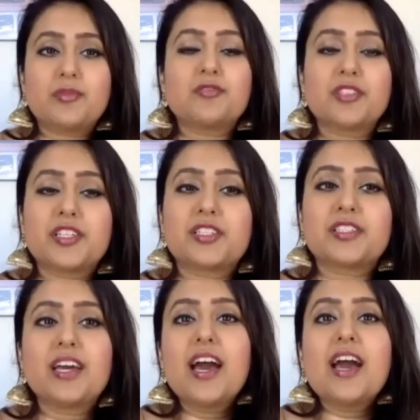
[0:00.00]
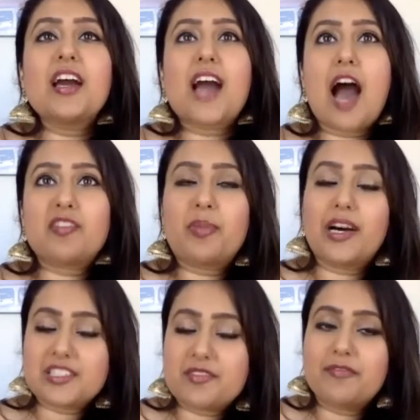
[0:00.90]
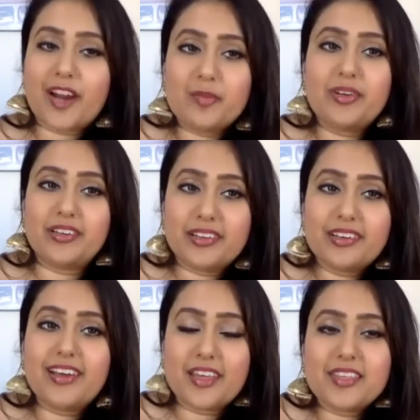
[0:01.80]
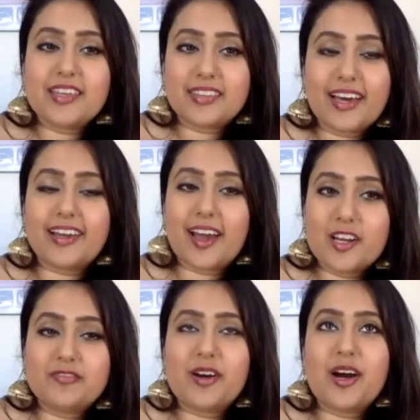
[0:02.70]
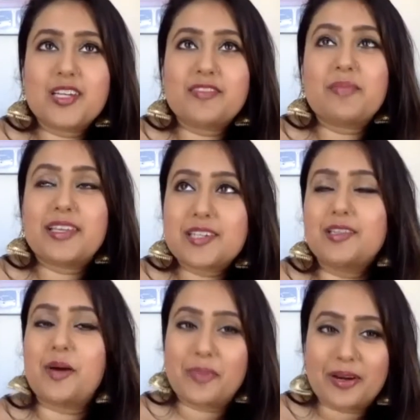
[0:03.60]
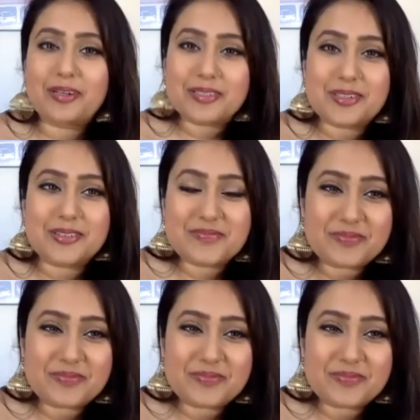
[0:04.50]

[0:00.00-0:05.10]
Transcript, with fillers: to really just have a positive environment. And I think that kind of uh, definitely makes it a lot better. So